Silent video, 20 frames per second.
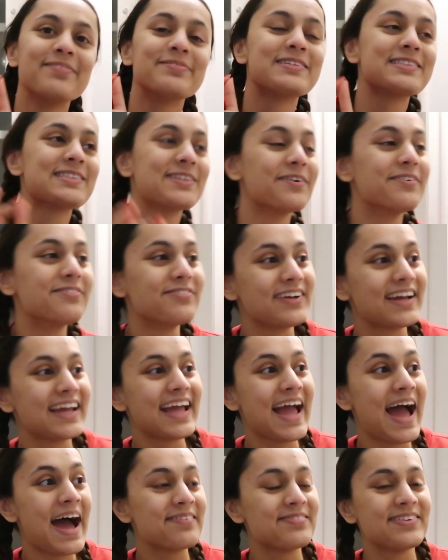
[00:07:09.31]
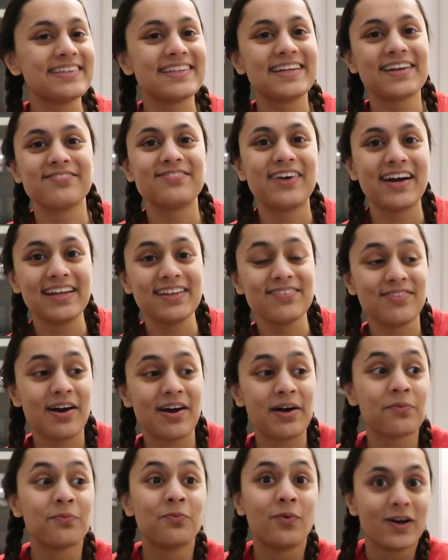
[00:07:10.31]
I'm so freaking happy that I finally
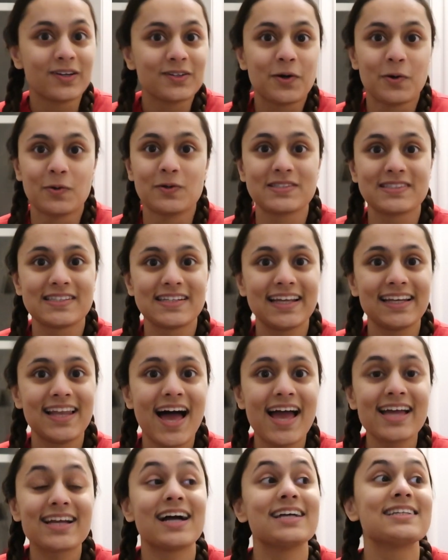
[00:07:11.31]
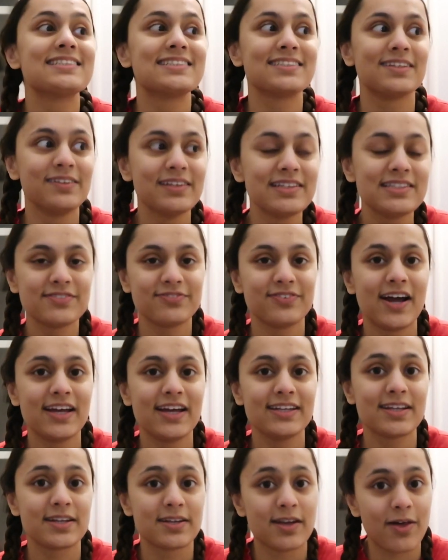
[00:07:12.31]
found one course that I like. I still need to
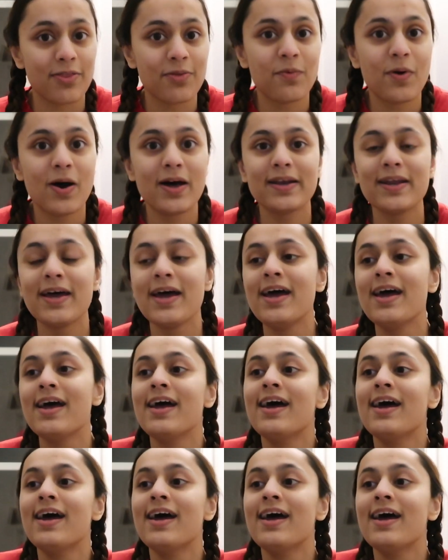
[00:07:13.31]
find another one.